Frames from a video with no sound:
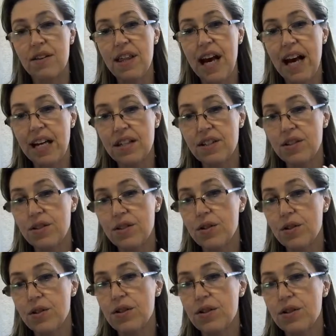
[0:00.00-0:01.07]
So that's sort
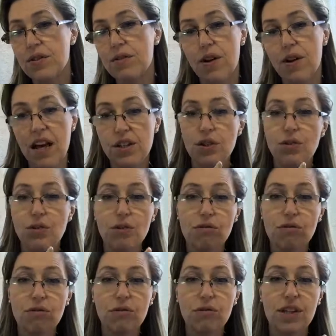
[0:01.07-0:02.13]
of
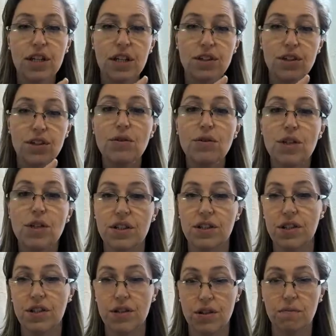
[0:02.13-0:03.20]
the
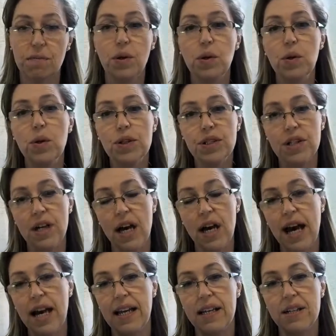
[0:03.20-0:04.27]
tutors support
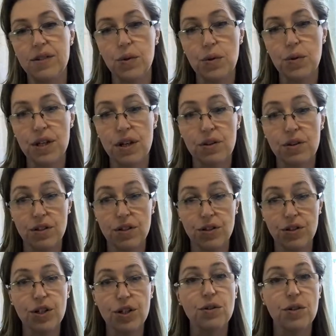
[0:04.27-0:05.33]
and also the
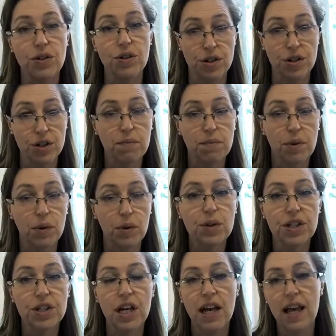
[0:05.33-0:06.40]
student
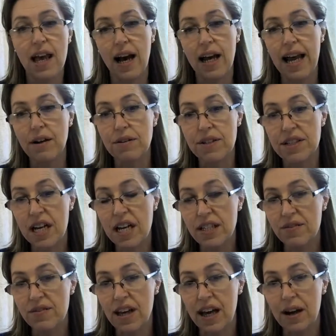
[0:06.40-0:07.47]
support. And
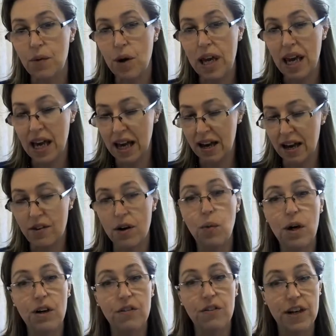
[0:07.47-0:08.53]
outside of that, we have a
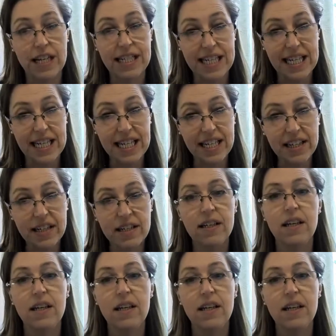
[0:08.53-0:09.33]
welfare dean.